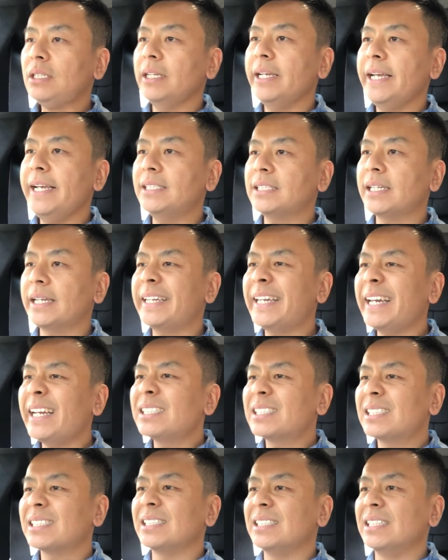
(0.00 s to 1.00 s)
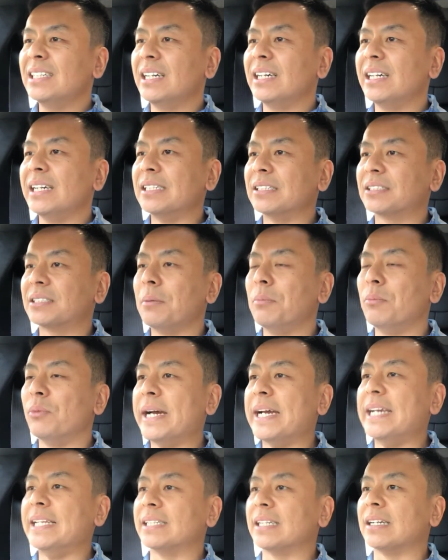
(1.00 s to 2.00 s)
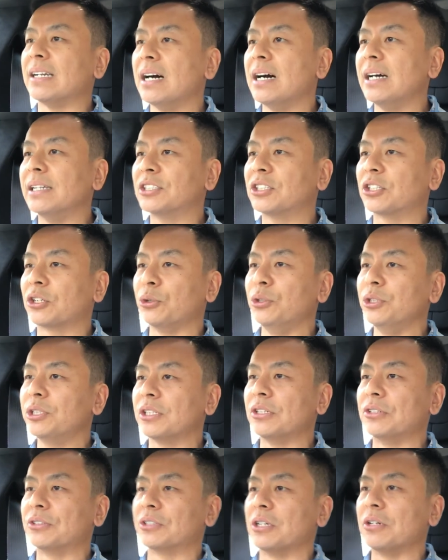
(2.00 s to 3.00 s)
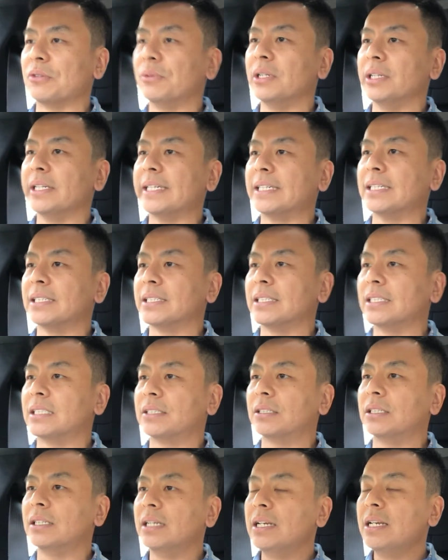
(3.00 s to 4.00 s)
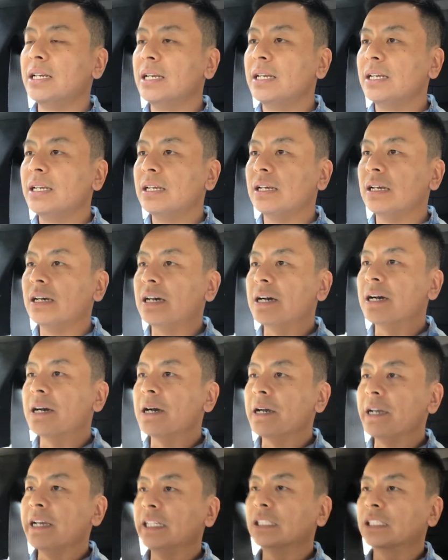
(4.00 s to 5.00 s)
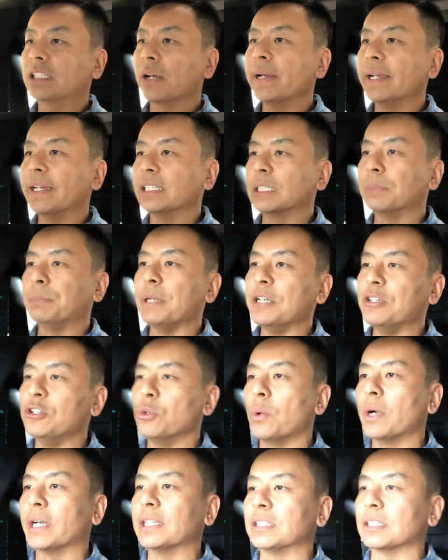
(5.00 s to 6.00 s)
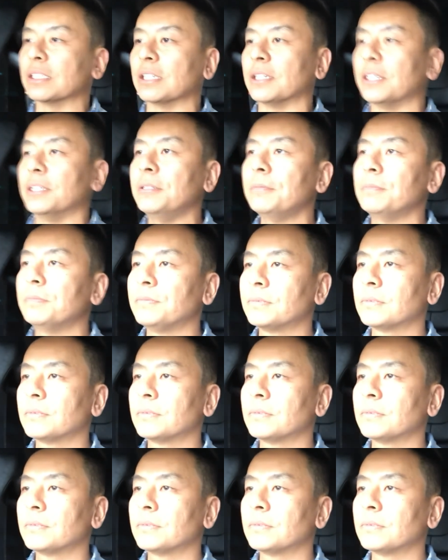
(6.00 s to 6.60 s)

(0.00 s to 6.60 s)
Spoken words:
it's, I guess, in some ways enhanced cruise control, really, because it's going at the speed you want it to go,